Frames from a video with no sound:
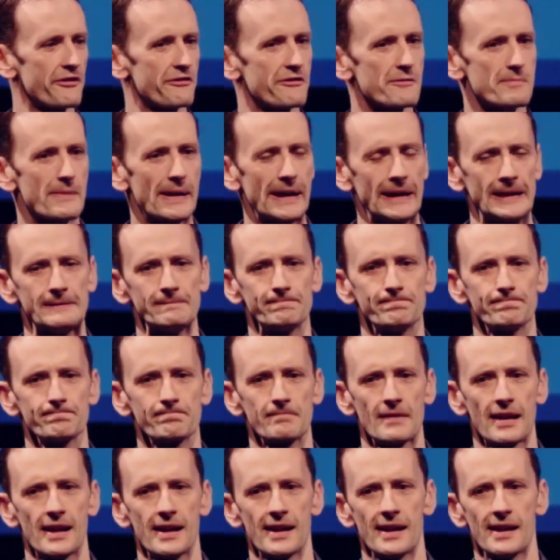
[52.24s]
from me,
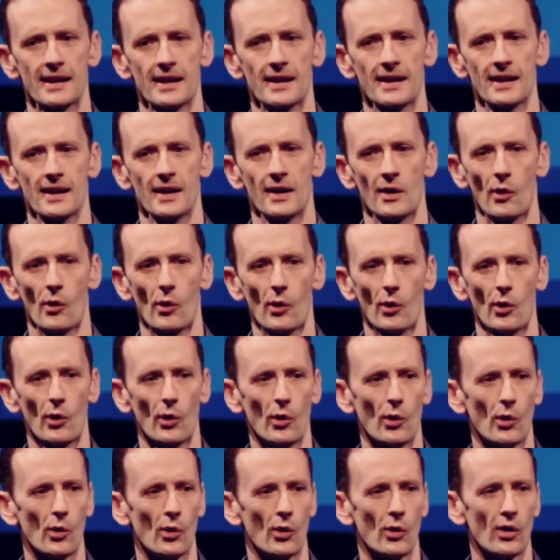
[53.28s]

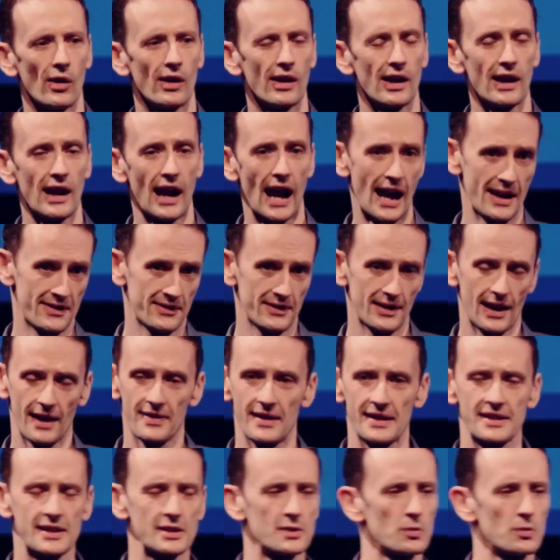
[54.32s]
or, and, and this